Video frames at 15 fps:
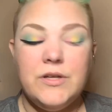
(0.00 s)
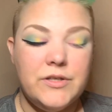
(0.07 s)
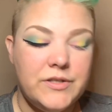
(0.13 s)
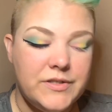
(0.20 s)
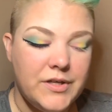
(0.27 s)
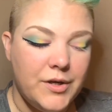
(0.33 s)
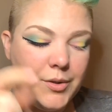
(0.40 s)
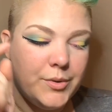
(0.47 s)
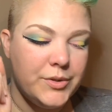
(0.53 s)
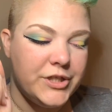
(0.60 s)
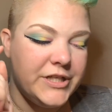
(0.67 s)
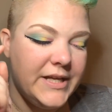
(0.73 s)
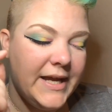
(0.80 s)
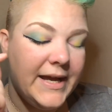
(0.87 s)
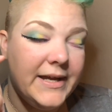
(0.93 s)
So
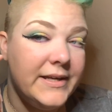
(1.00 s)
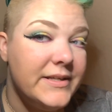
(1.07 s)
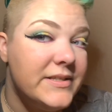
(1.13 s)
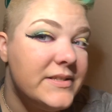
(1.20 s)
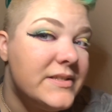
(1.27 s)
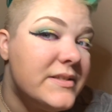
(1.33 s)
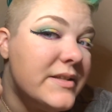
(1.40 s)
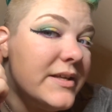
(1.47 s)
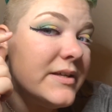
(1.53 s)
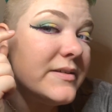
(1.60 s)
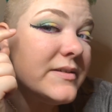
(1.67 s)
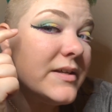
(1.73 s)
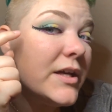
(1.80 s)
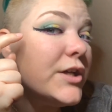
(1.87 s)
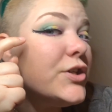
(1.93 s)
she has
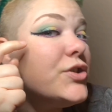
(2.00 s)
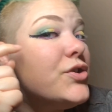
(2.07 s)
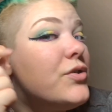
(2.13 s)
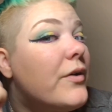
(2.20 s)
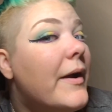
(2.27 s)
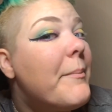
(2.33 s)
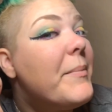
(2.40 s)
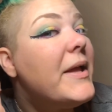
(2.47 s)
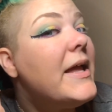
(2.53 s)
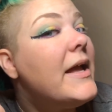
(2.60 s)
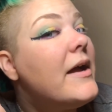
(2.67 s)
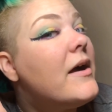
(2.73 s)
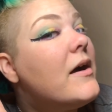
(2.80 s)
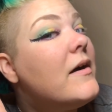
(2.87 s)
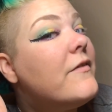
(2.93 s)
this
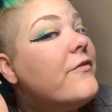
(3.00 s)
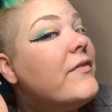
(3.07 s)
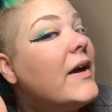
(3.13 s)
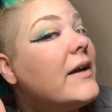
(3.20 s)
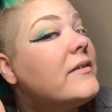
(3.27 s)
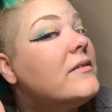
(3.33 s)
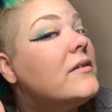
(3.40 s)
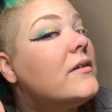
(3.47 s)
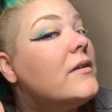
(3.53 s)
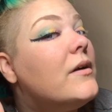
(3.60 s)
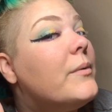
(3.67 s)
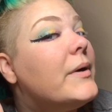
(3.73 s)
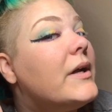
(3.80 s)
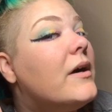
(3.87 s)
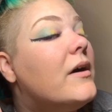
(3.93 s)
drippy effect
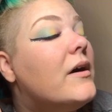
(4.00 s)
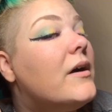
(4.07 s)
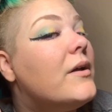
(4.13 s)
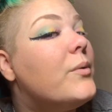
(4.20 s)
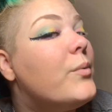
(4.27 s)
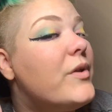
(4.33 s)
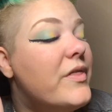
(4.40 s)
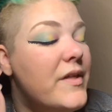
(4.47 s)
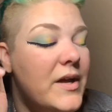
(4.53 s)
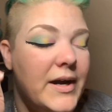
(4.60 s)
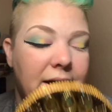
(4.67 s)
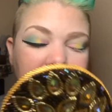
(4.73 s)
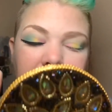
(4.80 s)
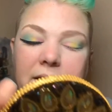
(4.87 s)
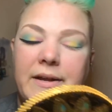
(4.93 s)
going on with the
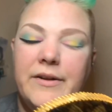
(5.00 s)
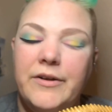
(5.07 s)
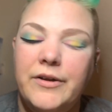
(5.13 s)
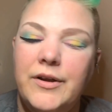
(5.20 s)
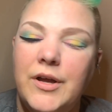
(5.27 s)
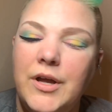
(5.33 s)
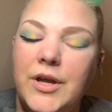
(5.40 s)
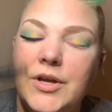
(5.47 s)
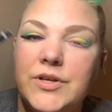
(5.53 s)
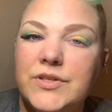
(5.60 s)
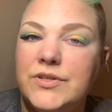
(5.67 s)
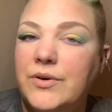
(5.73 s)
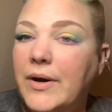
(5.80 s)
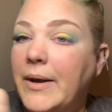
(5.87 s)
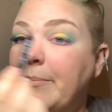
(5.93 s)
eyeliner.
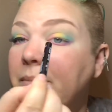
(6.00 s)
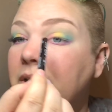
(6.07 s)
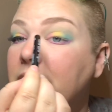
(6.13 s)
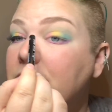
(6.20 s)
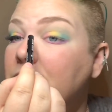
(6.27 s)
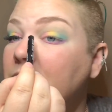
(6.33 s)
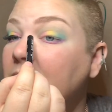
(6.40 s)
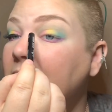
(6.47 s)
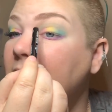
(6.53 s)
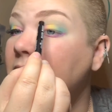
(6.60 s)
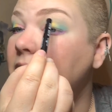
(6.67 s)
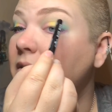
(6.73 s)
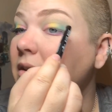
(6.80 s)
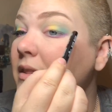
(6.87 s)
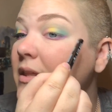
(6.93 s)
So I'm gonna do
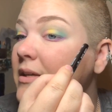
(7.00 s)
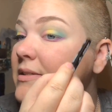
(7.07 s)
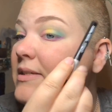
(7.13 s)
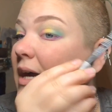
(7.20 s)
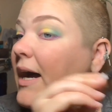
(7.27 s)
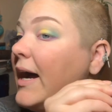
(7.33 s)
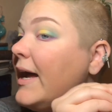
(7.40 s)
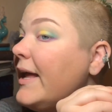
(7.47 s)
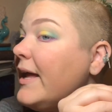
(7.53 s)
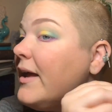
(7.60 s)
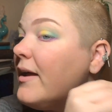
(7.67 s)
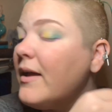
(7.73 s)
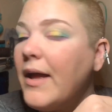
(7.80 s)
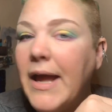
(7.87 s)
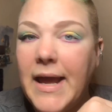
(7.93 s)
that to this eye,
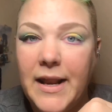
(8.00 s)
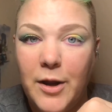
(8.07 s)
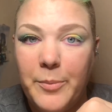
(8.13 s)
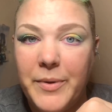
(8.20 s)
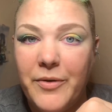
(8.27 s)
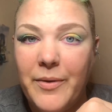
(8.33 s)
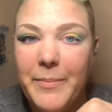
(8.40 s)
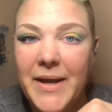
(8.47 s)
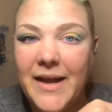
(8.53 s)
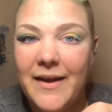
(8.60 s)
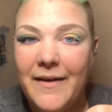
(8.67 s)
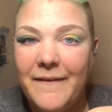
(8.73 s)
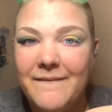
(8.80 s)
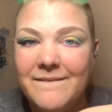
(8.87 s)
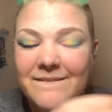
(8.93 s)
and I'll be right back.